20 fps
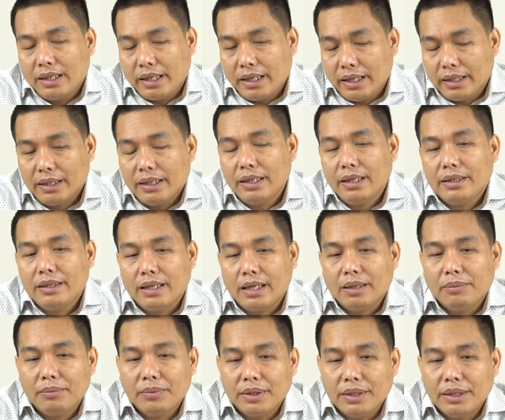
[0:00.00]
Another
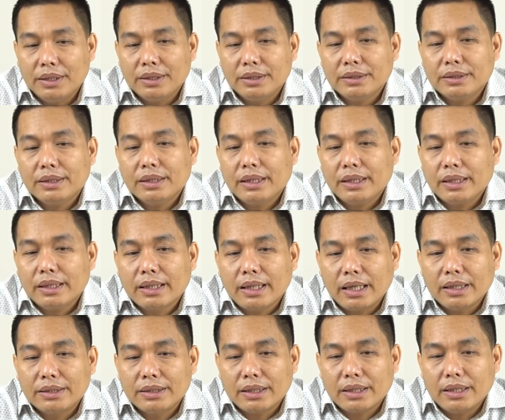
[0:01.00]
term is
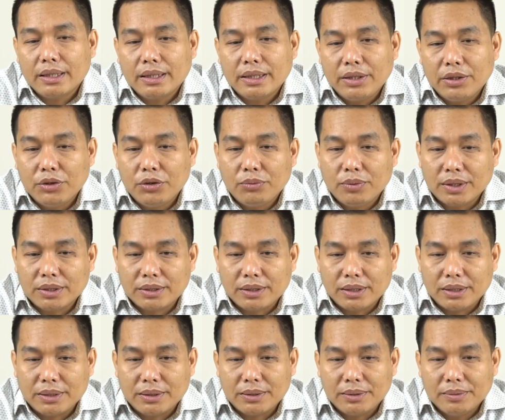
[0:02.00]
cultural
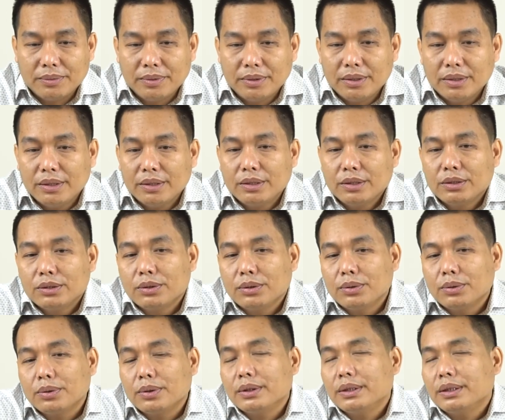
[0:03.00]
universals.
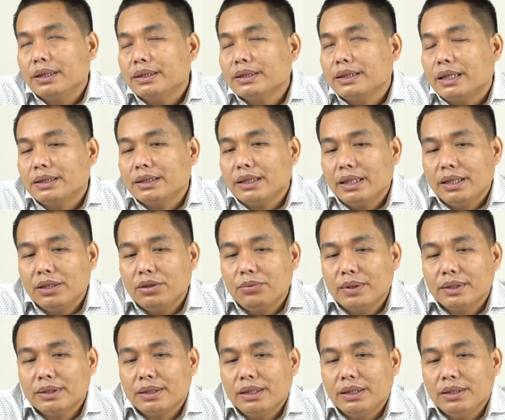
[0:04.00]
So, this cultural
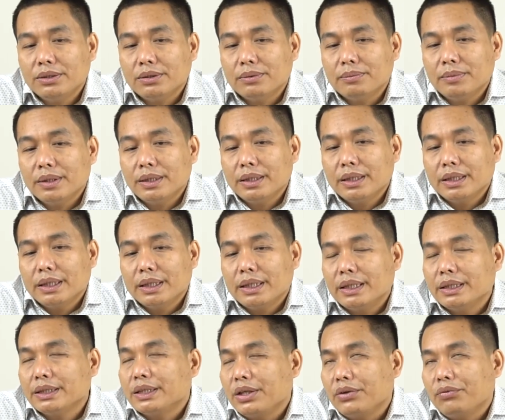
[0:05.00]
universalism
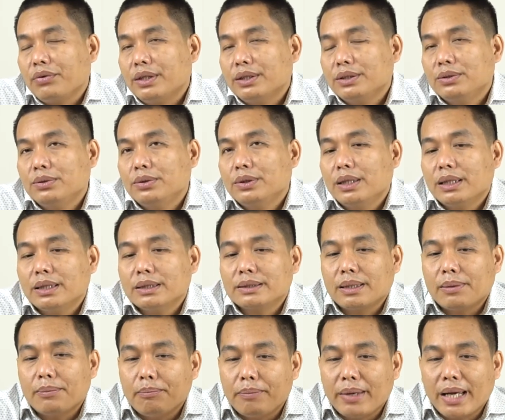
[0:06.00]
is referred to the
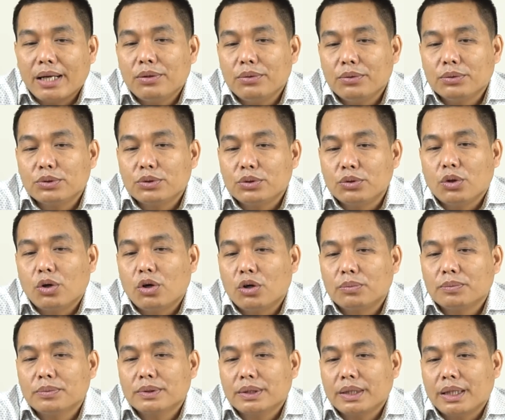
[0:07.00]
some values,
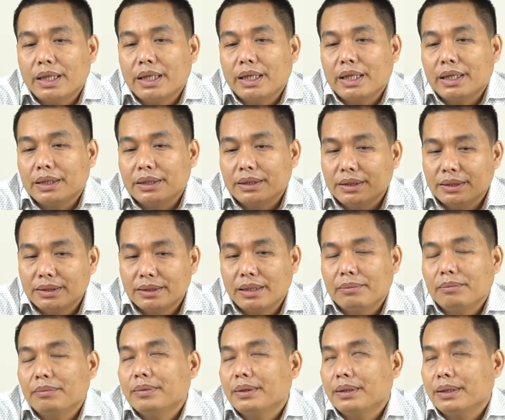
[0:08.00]
norms and some